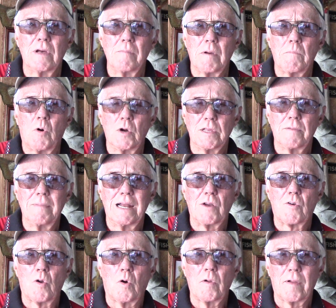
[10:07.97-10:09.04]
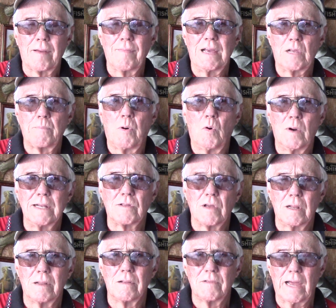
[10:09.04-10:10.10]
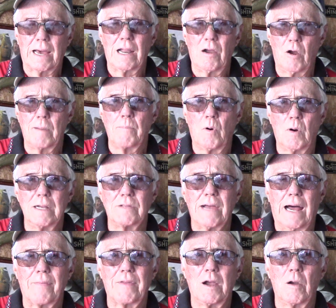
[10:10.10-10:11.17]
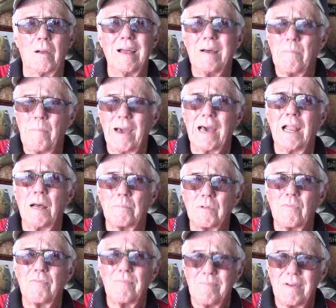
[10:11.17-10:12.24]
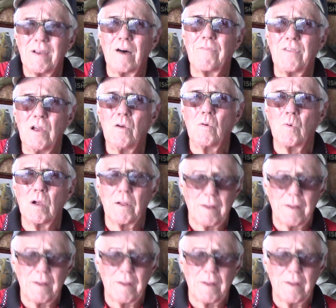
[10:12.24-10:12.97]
Some of the boys have been trolling these points and secondary points out there, picking up a few real